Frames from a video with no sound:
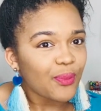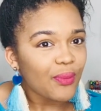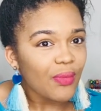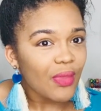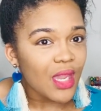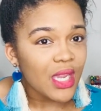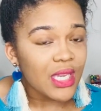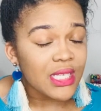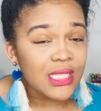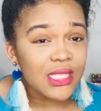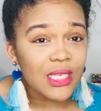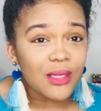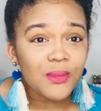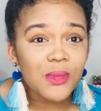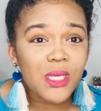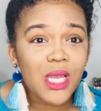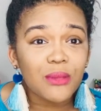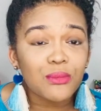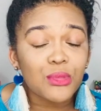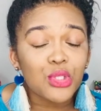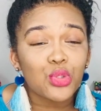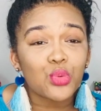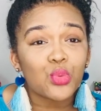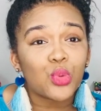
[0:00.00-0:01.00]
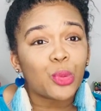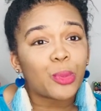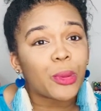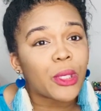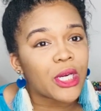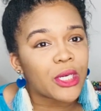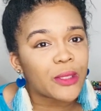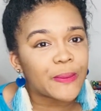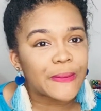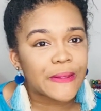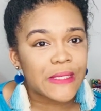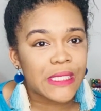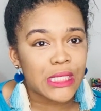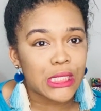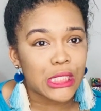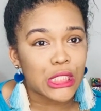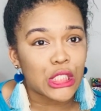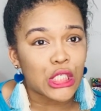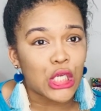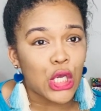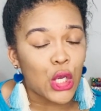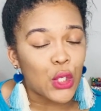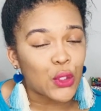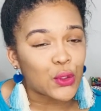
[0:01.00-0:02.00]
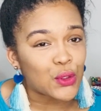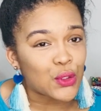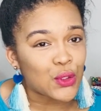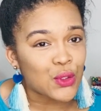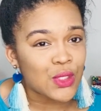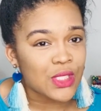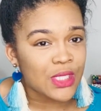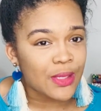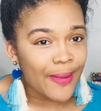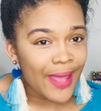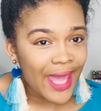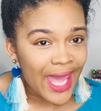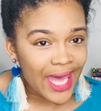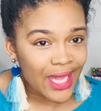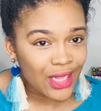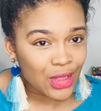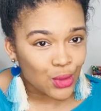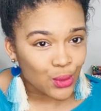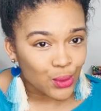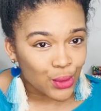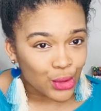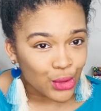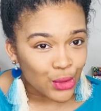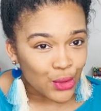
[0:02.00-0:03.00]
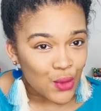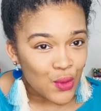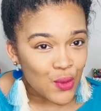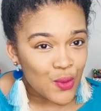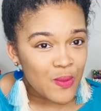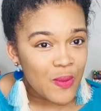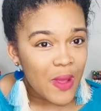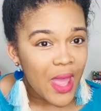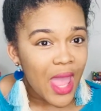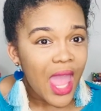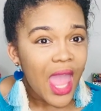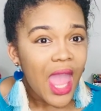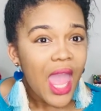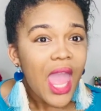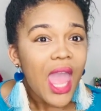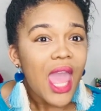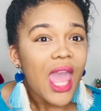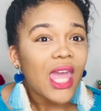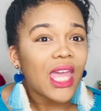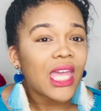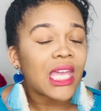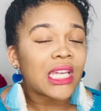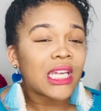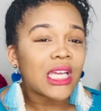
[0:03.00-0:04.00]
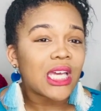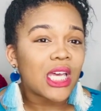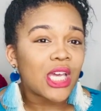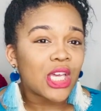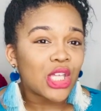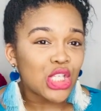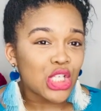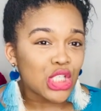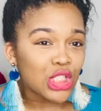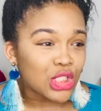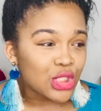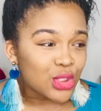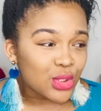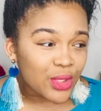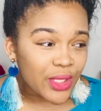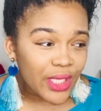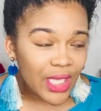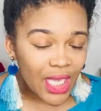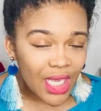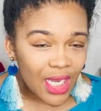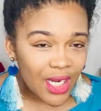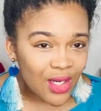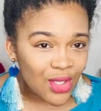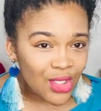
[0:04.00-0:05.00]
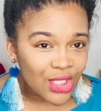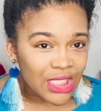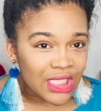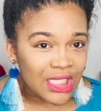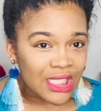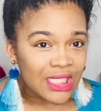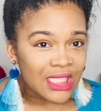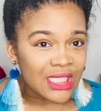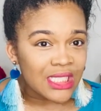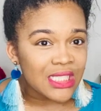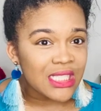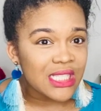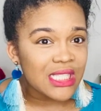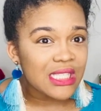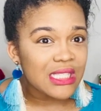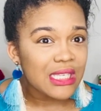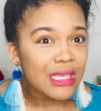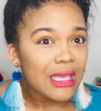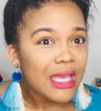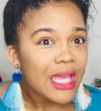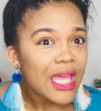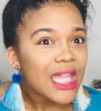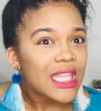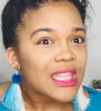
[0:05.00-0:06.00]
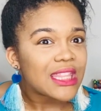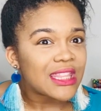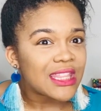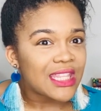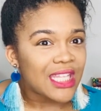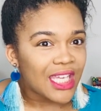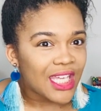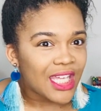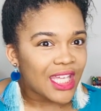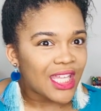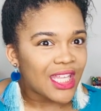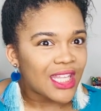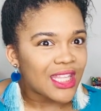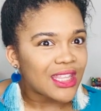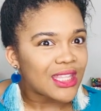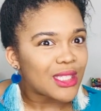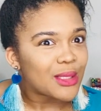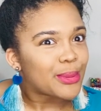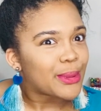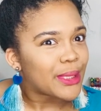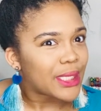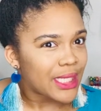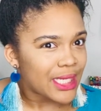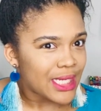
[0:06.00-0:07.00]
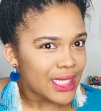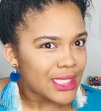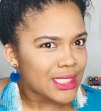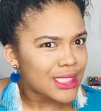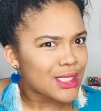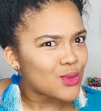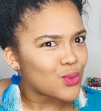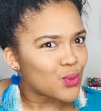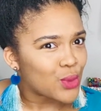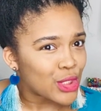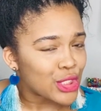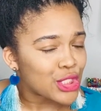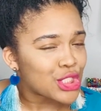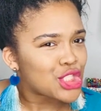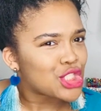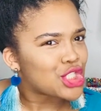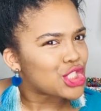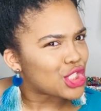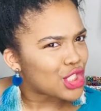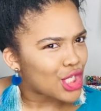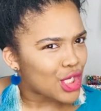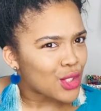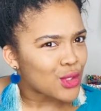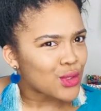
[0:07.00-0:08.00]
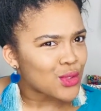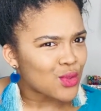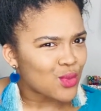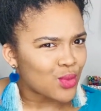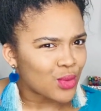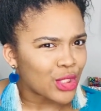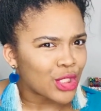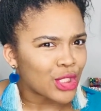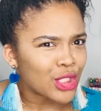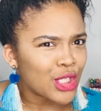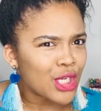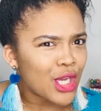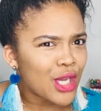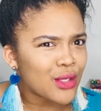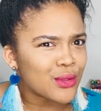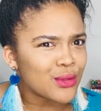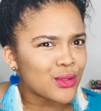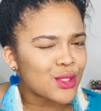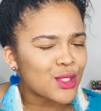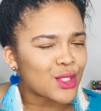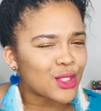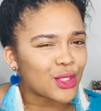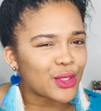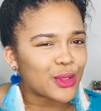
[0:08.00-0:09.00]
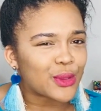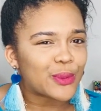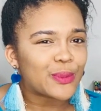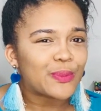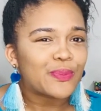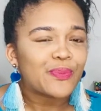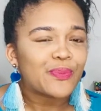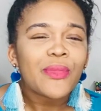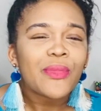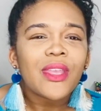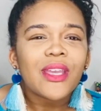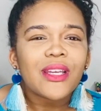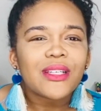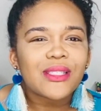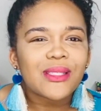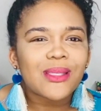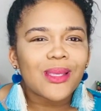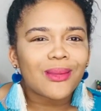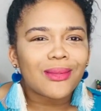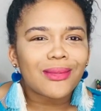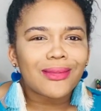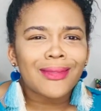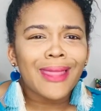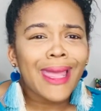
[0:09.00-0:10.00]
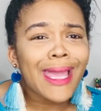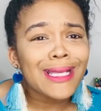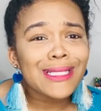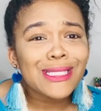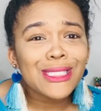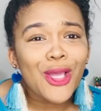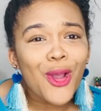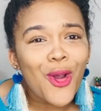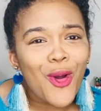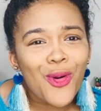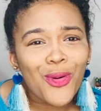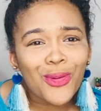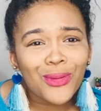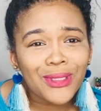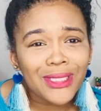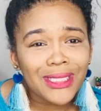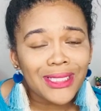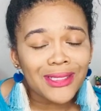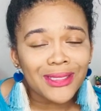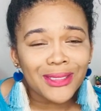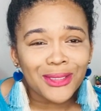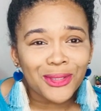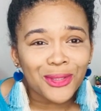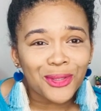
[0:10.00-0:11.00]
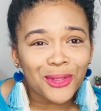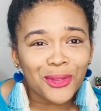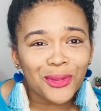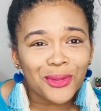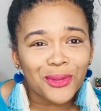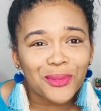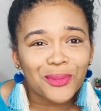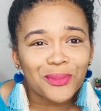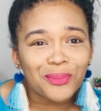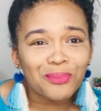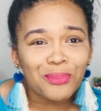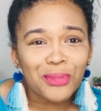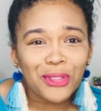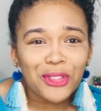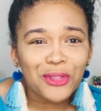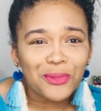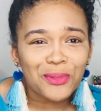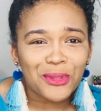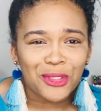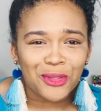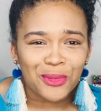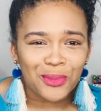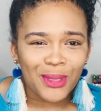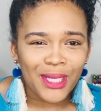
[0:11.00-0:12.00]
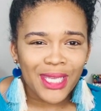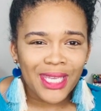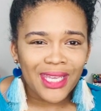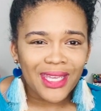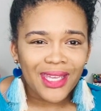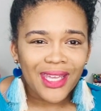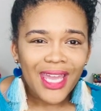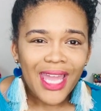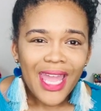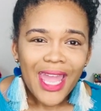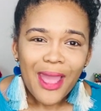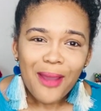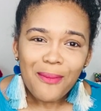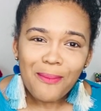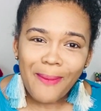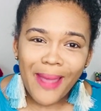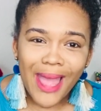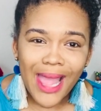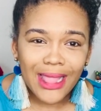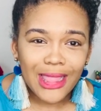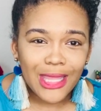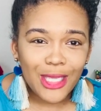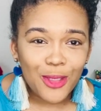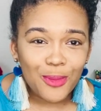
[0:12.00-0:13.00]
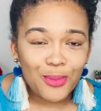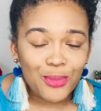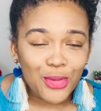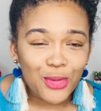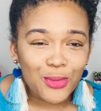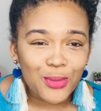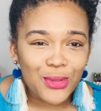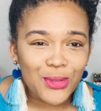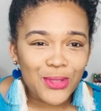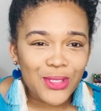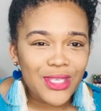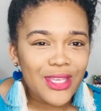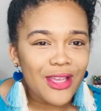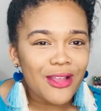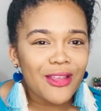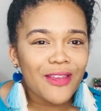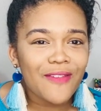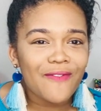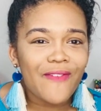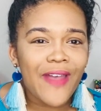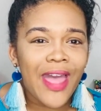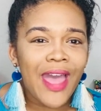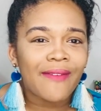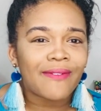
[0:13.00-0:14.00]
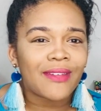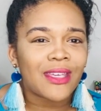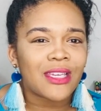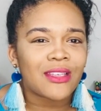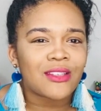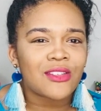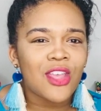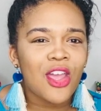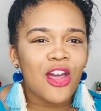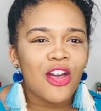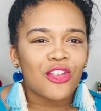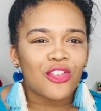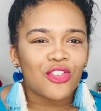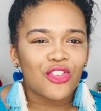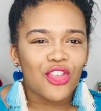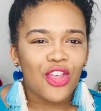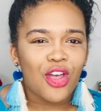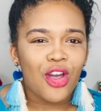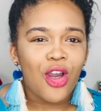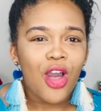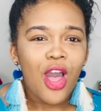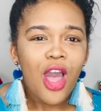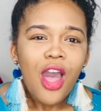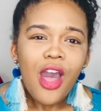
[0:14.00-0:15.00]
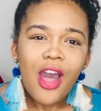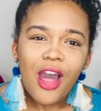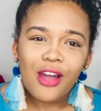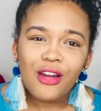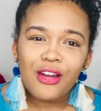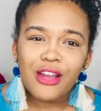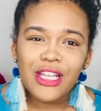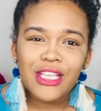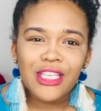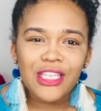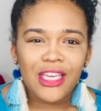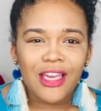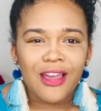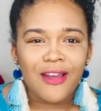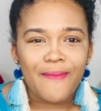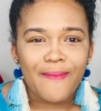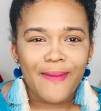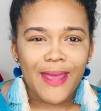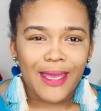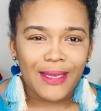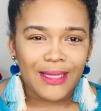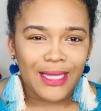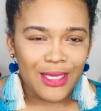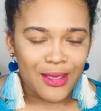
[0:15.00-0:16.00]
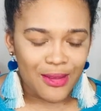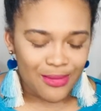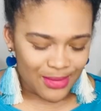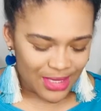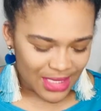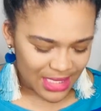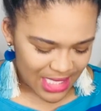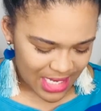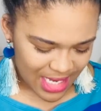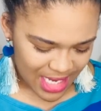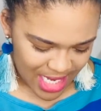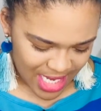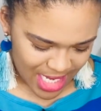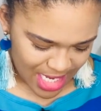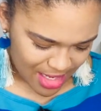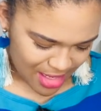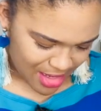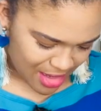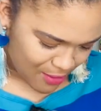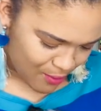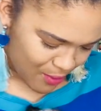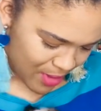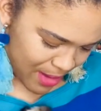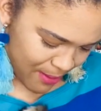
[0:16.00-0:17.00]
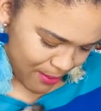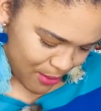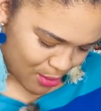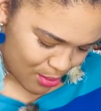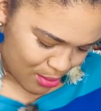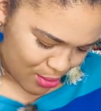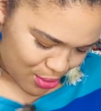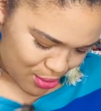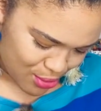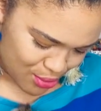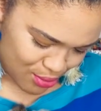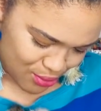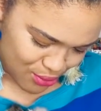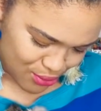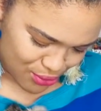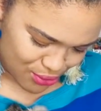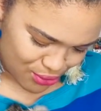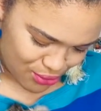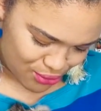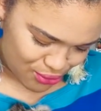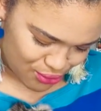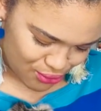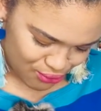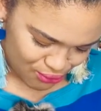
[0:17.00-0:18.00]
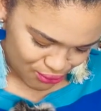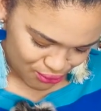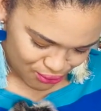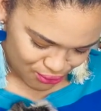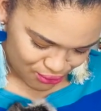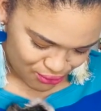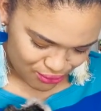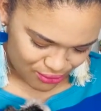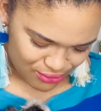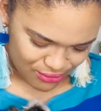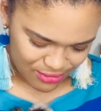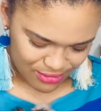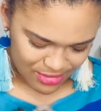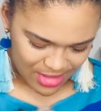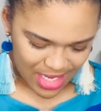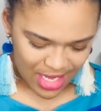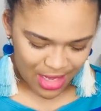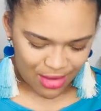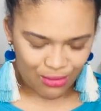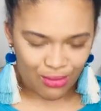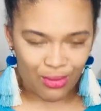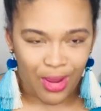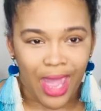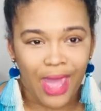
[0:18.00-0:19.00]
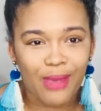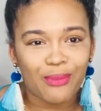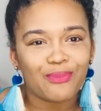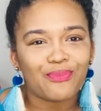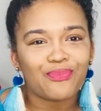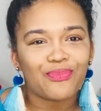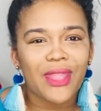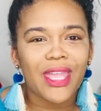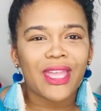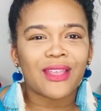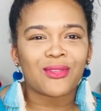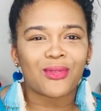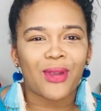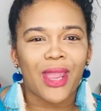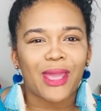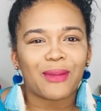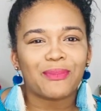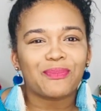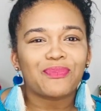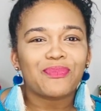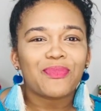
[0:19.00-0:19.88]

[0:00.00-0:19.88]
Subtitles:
And sometimes she will purposely go use the bathroom and other little areas than the place where she knows where to go to. So that's the only little boo-boo, but my little boo-boo is only 5 years old, so of course you gonna make little mistakes. Isn't that right, boo-boo? Mm-hmm, that's right, that's right.